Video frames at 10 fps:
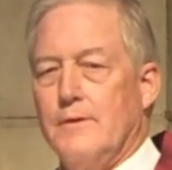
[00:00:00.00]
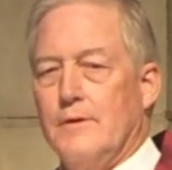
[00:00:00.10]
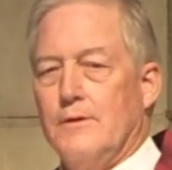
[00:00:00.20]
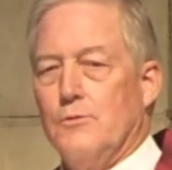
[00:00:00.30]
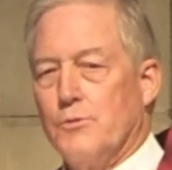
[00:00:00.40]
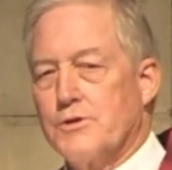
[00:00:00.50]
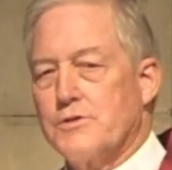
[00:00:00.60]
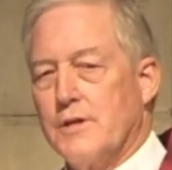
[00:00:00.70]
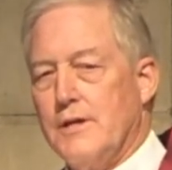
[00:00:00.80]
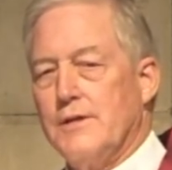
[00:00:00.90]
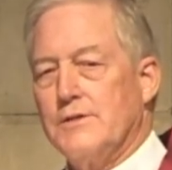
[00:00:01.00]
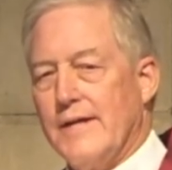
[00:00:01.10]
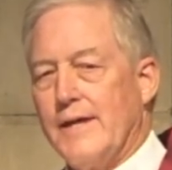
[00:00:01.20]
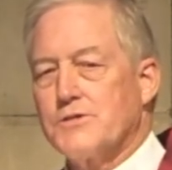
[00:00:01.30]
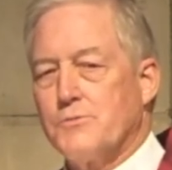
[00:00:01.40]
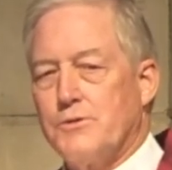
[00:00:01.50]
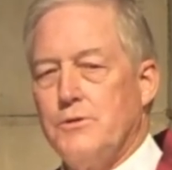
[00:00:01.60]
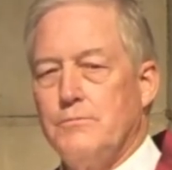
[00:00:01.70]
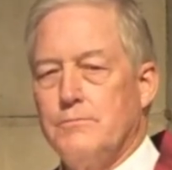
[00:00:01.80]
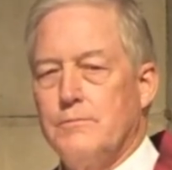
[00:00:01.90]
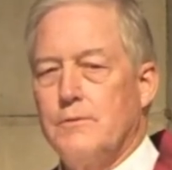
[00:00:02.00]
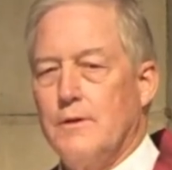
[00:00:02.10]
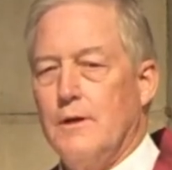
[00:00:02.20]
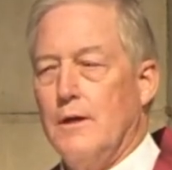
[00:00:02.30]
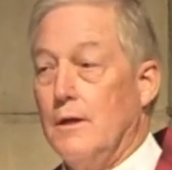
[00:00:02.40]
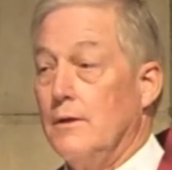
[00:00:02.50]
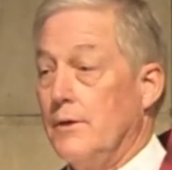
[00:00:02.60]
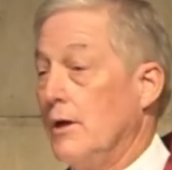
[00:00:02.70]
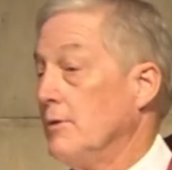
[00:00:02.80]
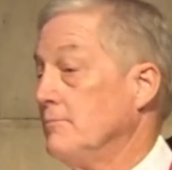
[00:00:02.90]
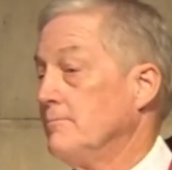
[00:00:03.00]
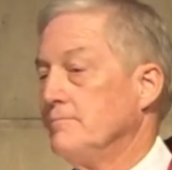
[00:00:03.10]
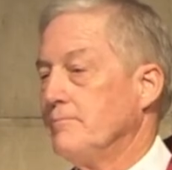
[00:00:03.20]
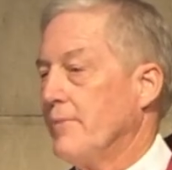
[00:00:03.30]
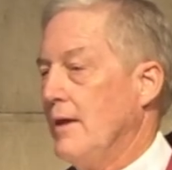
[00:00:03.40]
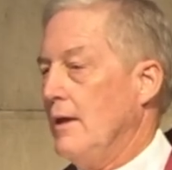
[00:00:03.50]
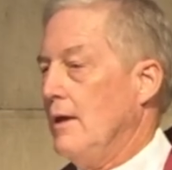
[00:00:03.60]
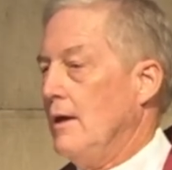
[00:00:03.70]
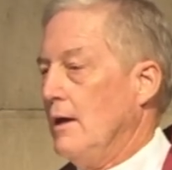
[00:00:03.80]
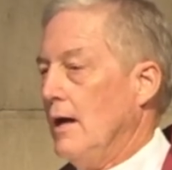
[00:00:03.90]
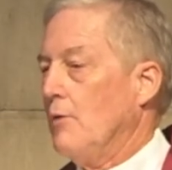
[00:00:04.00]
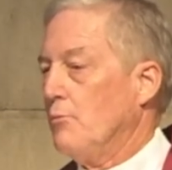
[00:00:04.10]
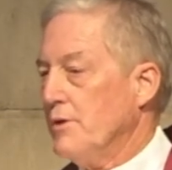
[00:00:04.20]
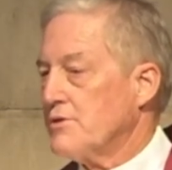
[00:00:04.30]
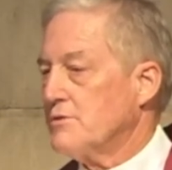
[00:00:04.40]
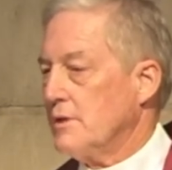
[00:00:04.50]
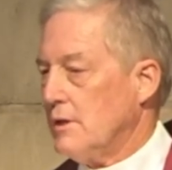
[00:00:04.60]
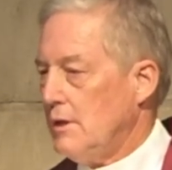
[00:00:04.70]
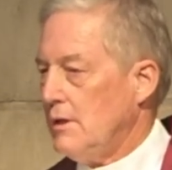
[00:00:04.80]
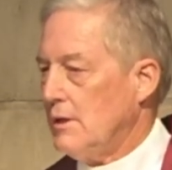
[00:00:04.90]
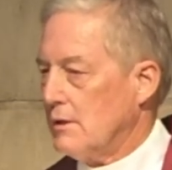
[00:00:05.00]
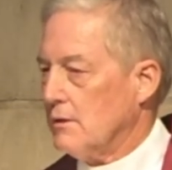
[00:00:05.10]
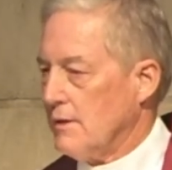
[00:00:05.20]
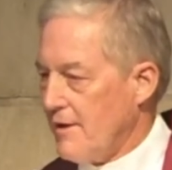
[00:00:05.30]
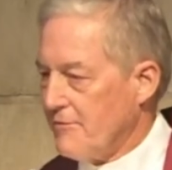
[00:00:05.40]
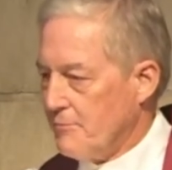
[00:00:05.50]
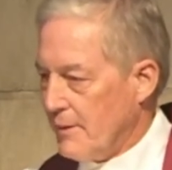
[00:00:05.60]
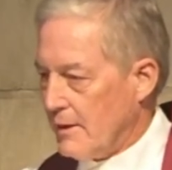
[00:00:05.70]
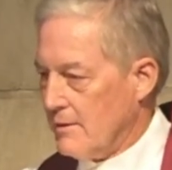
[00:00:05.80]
You wish that he had danced with you? No. I wish that he had loved me.